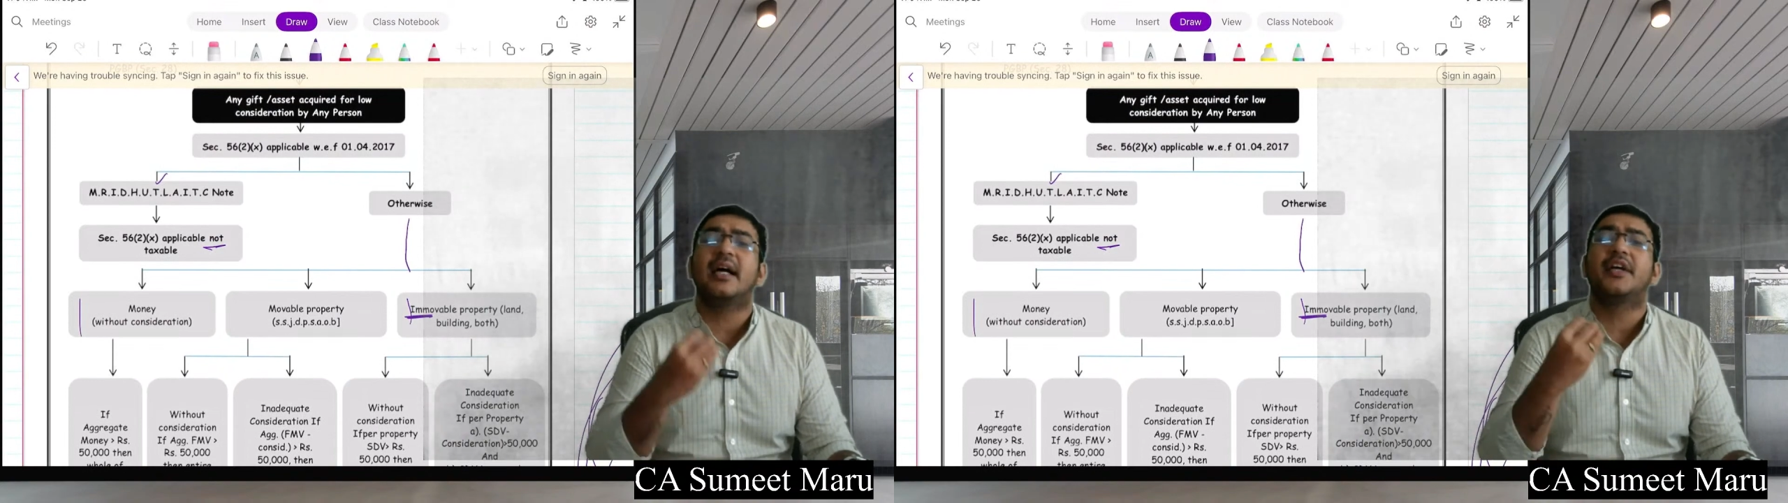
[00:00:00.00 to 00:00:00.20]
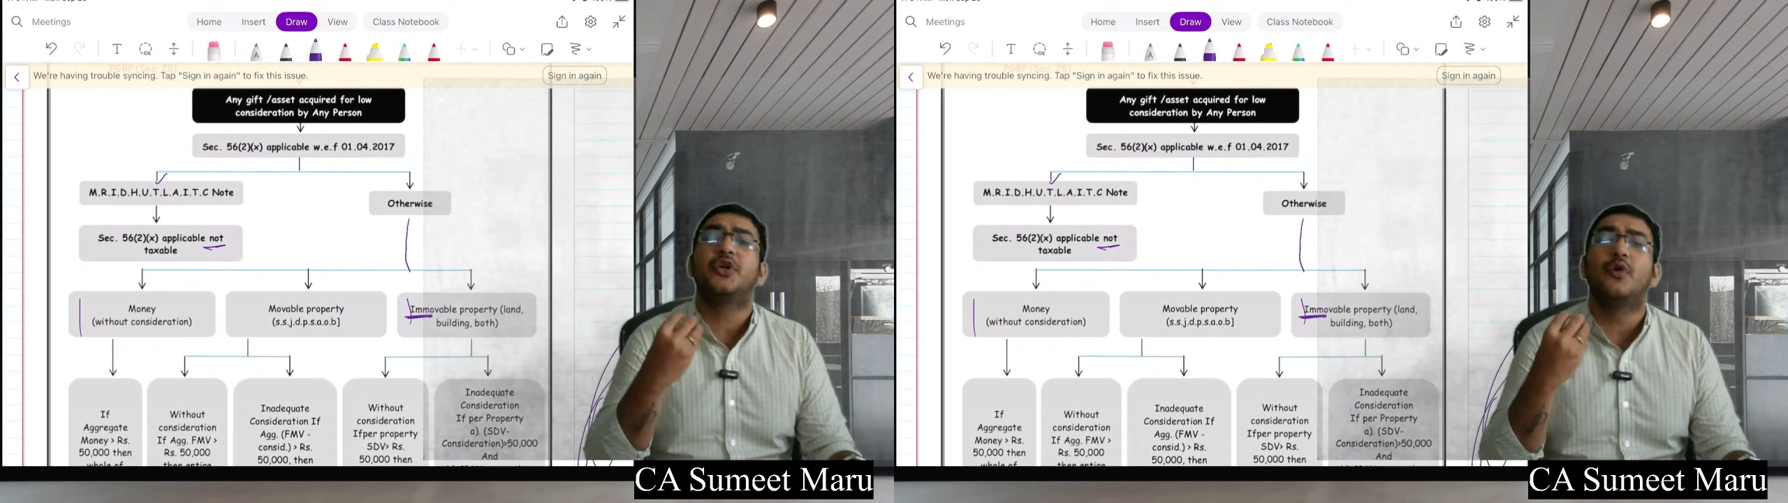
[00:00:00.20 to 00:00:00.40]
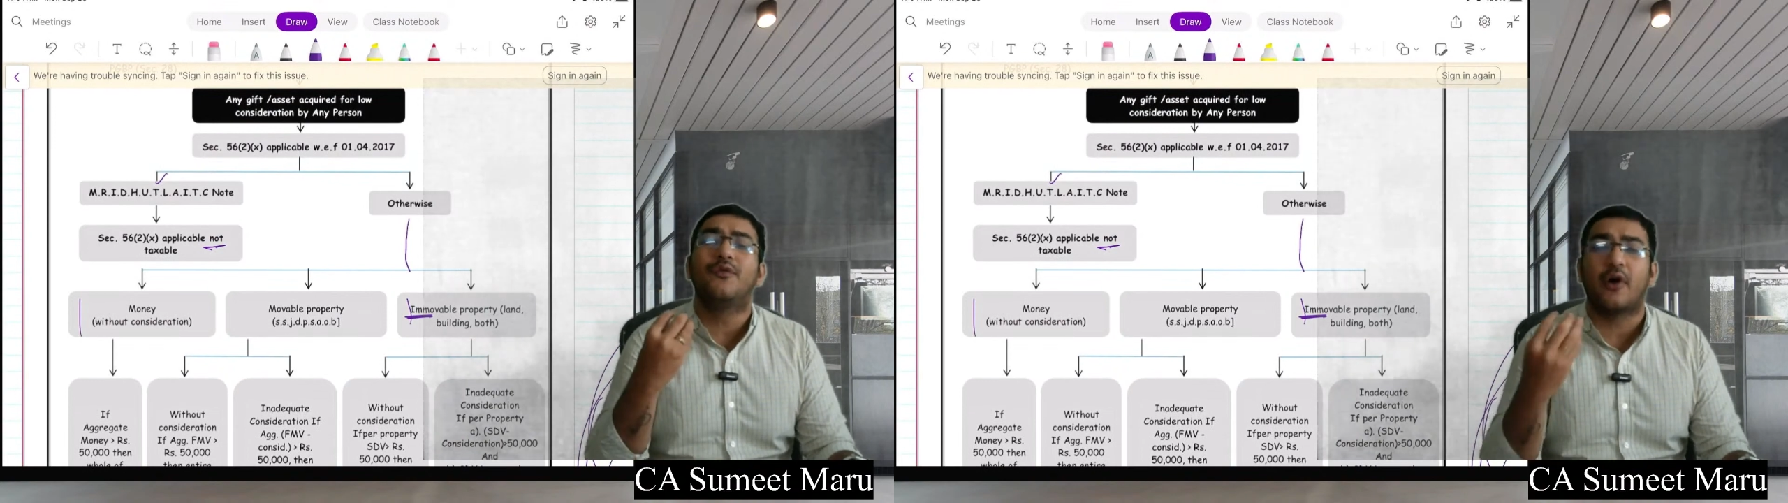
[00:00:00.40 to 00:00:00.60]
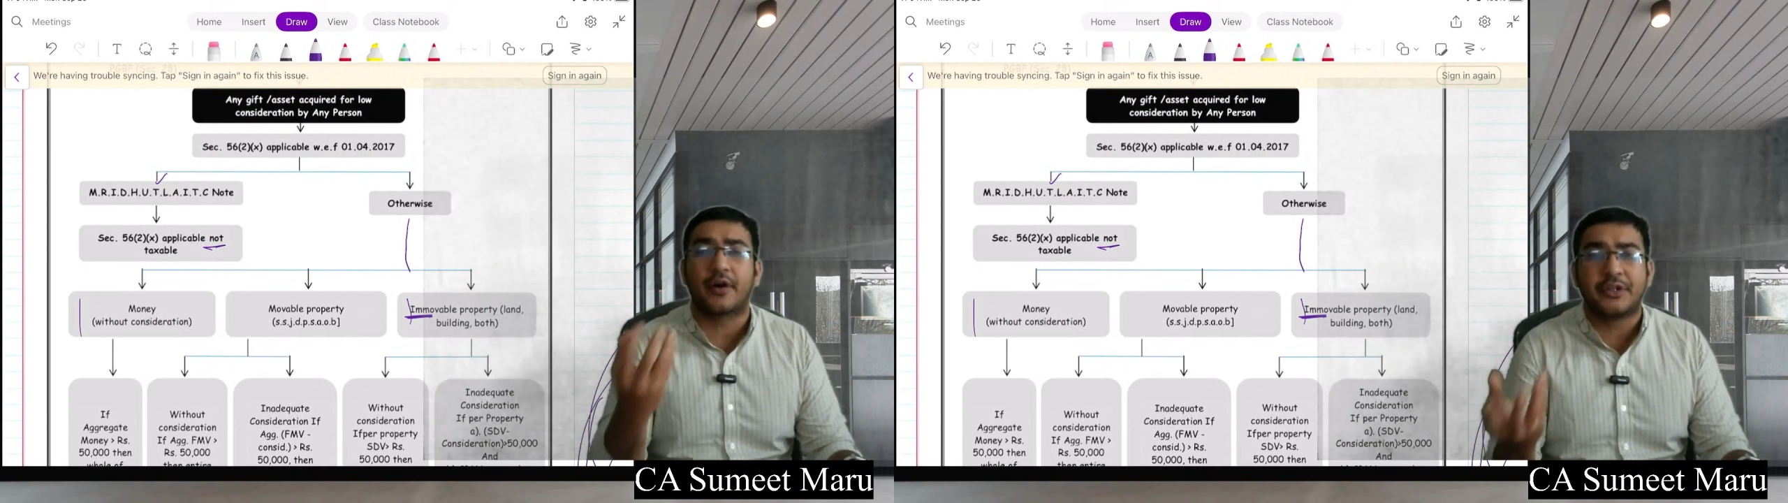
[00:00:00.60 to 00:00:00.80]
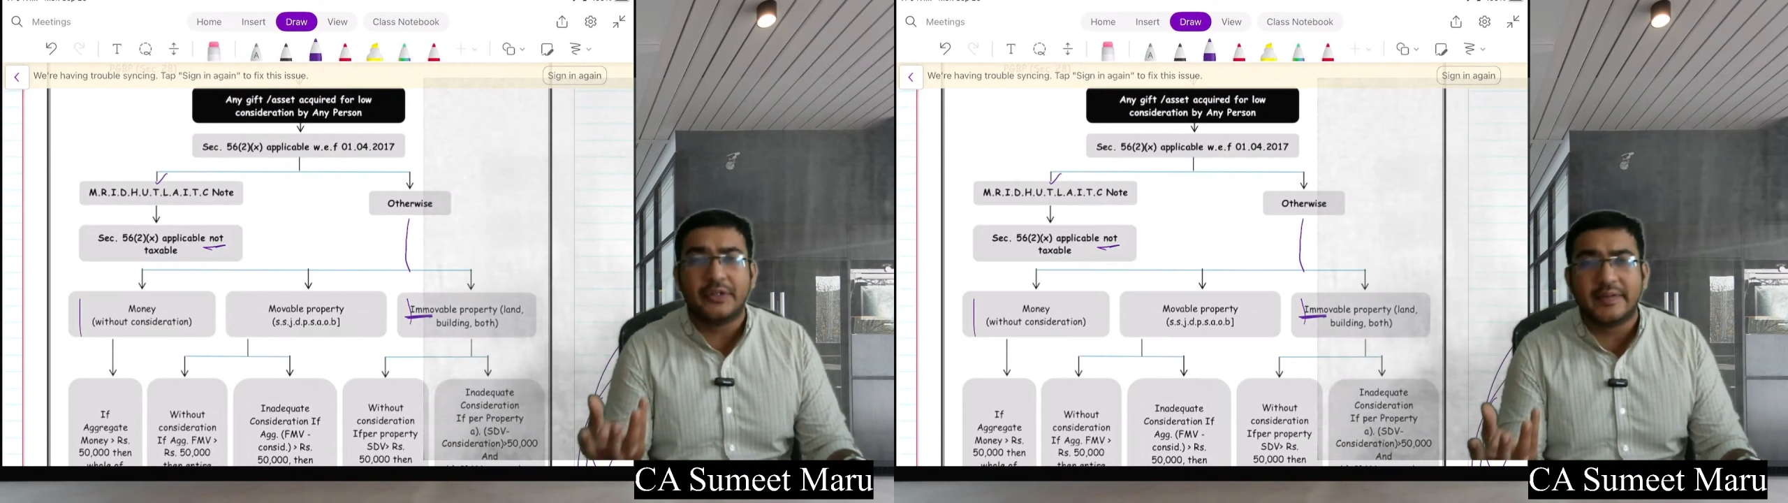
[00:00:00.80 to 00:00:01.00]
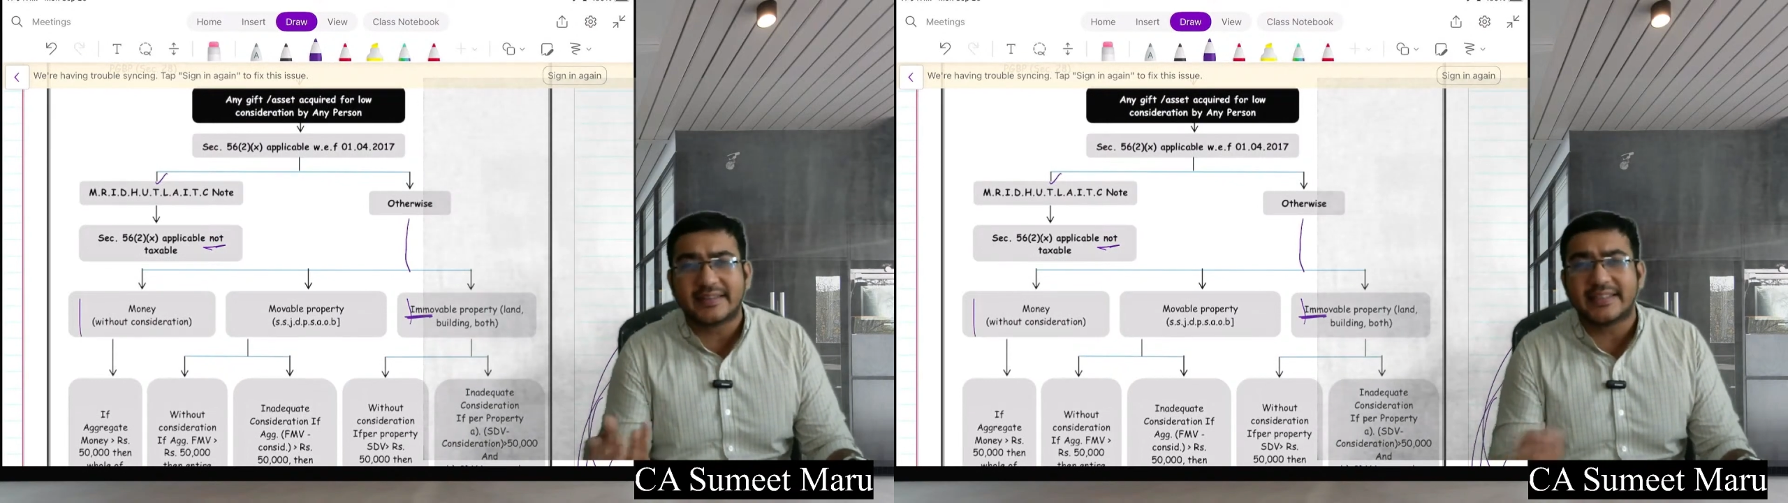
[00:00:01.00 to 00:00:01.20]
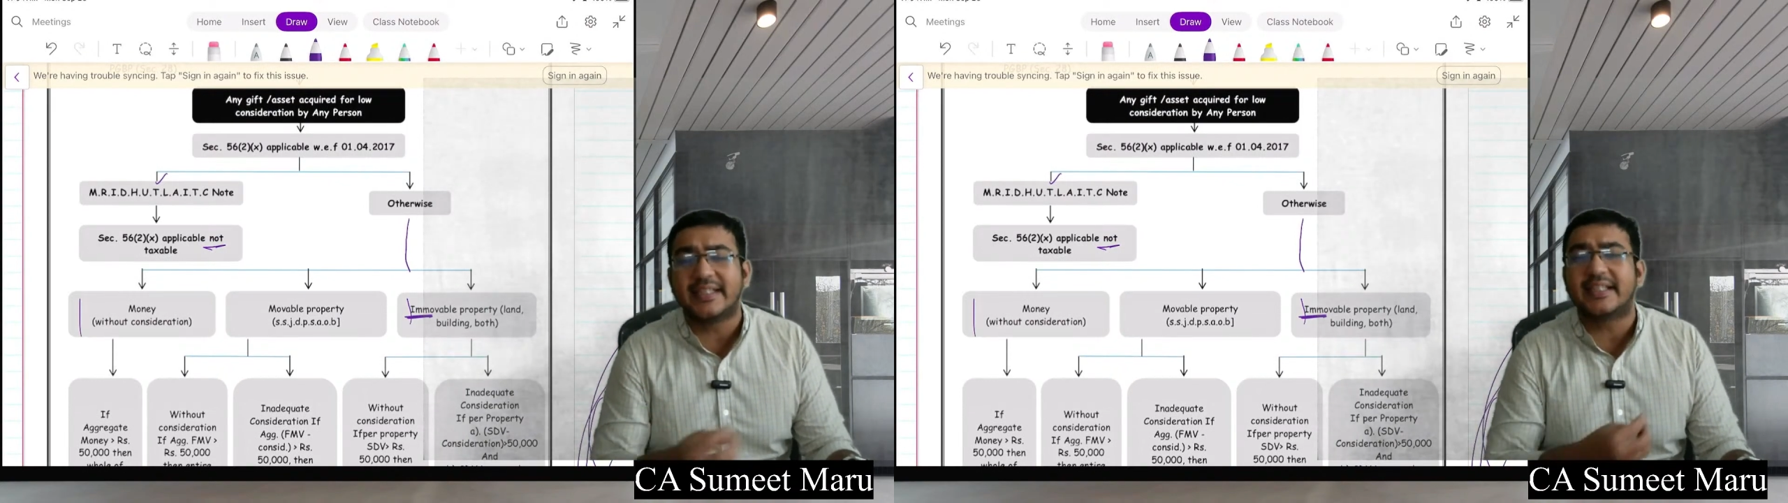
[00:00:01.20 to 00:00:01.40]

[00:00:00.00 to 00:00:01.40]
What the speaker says: U for university,